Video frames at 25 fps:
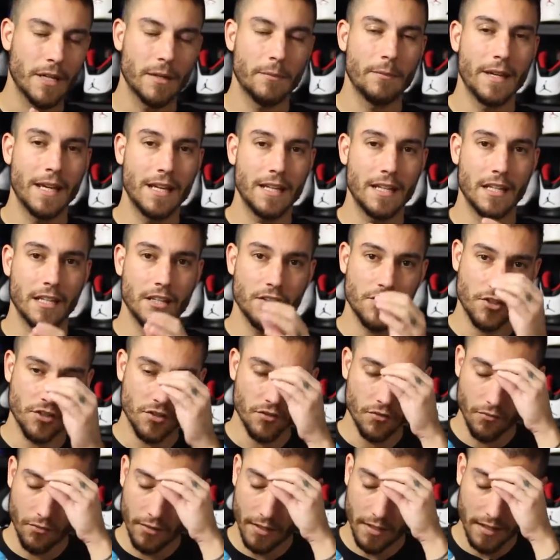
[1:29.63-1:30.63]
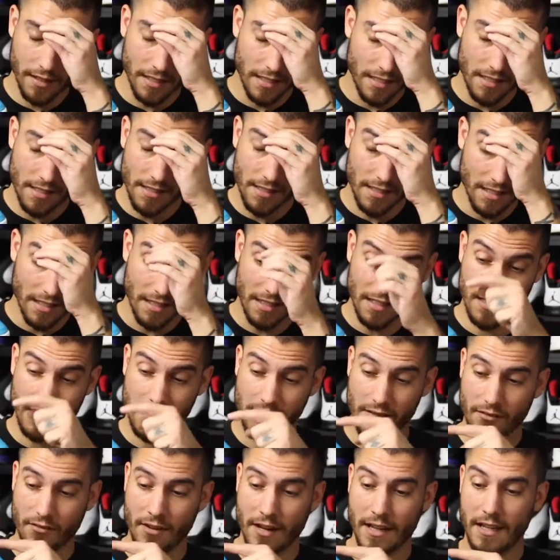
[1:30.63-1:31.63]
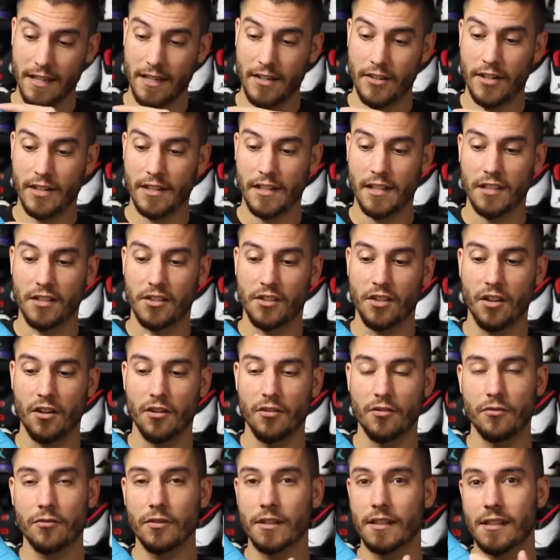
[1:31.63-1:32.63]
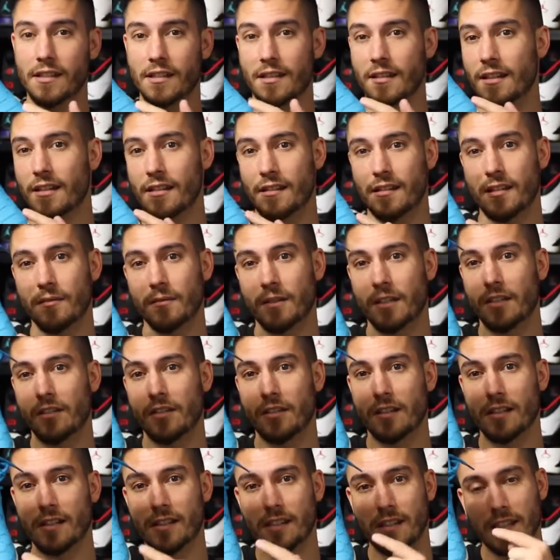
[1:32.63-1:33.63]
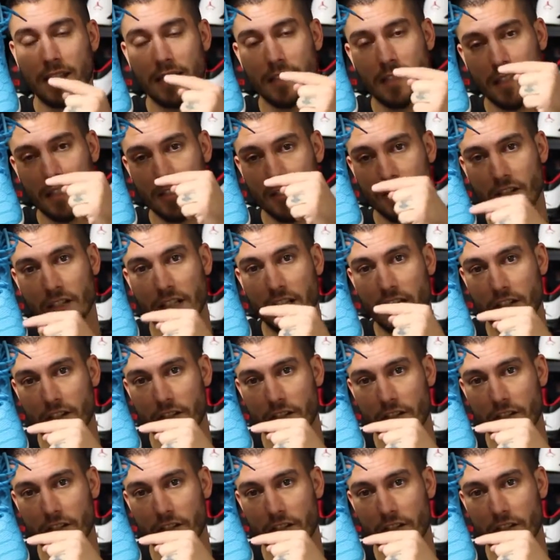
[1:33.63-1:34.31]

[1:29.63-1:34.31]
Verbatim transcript: my main issue with these is right here at the toe. It's not something you can see, it's actually